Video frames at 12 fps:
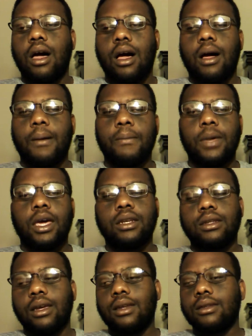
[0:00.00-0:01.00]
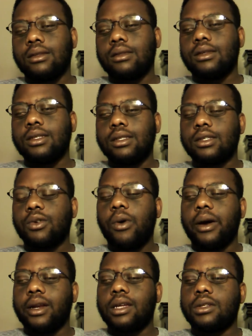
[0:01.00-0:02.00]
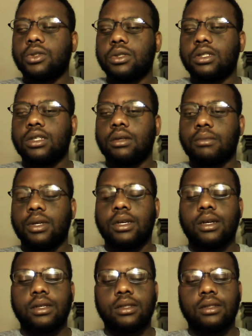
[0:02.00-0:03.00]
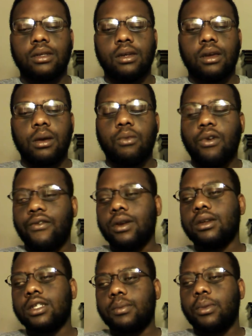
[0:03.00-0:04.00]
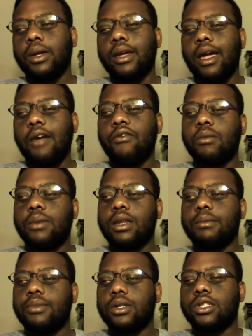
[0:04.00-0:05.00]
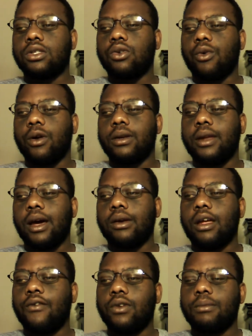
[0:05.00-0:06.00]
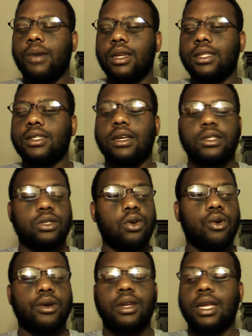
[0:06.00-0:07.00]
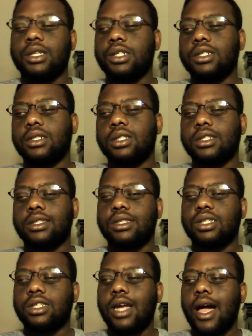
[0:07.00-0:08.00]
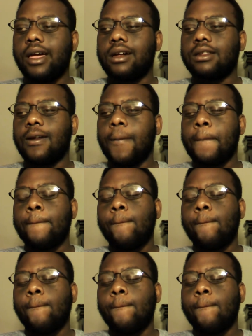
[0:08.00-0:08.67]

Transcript: Um, and and this is quite interesting because within this play, everybody puts Nora down. Everybody tells Nora that she's just a child.